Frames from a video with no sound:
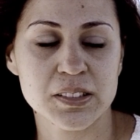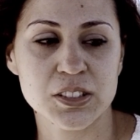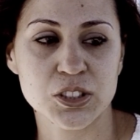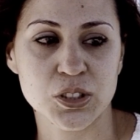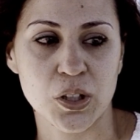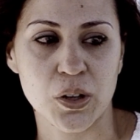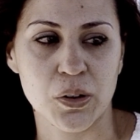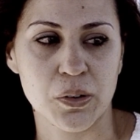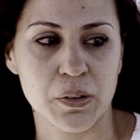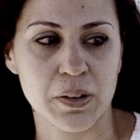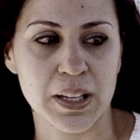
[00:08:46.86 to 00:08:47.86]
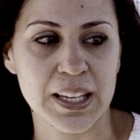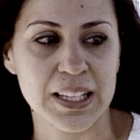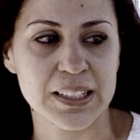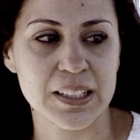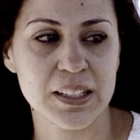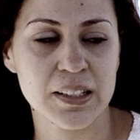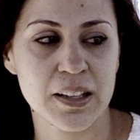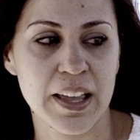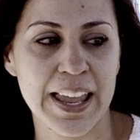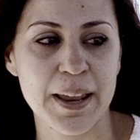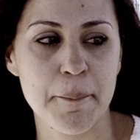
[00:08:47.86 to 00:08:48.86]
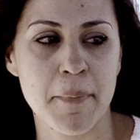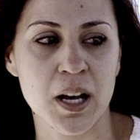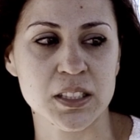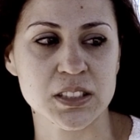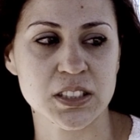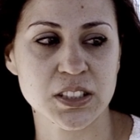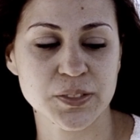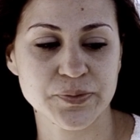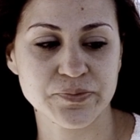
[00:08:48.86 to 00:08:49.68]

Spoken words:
So in 8 months,